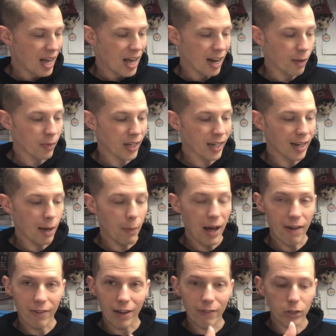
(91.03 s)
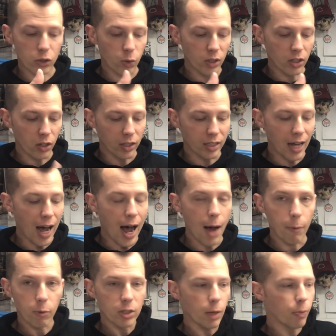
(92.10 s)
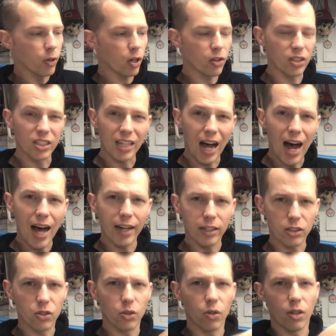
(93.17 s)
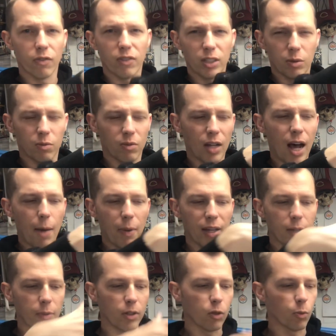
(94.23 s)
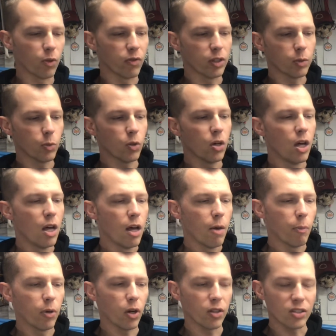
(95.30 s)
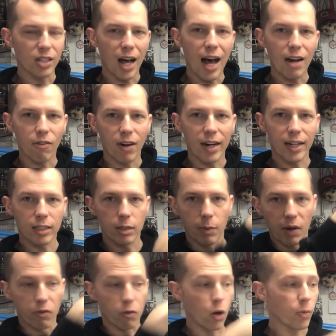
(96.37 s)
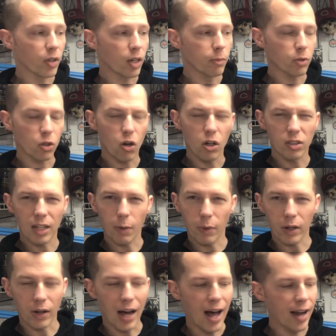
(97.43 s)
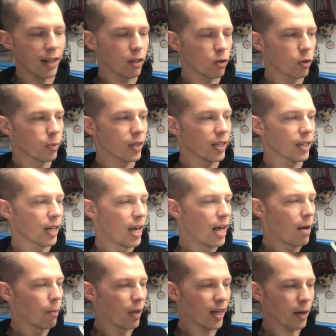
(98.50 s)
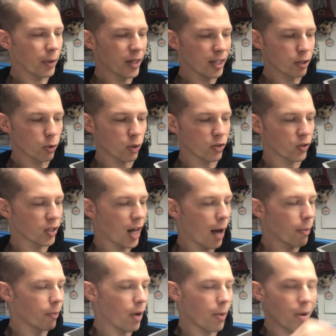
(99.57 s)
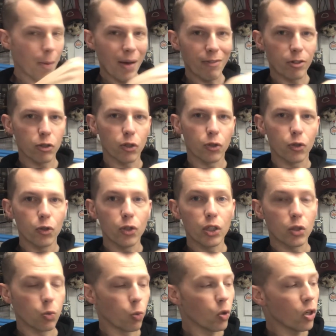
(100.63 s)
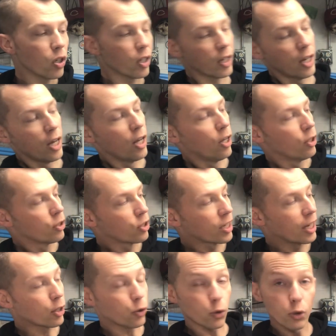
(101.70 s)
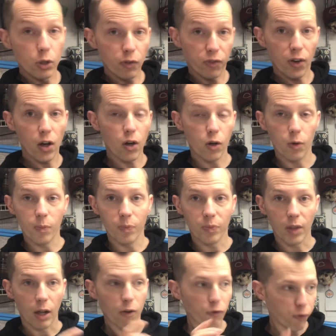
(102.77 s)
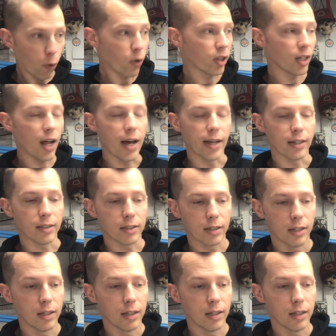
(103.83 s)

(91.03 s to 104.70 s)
I'm thinking I'm going to have a switch on the top, which I put on the side, just so on the top I can be a little more visible. Put it on the side, right next to my rope that comes across, that way I'll hide it a little bit. I think I'm going to need a switch for the top and bottom, and I'm going to have to drill through this wood to get through the foam for the lights.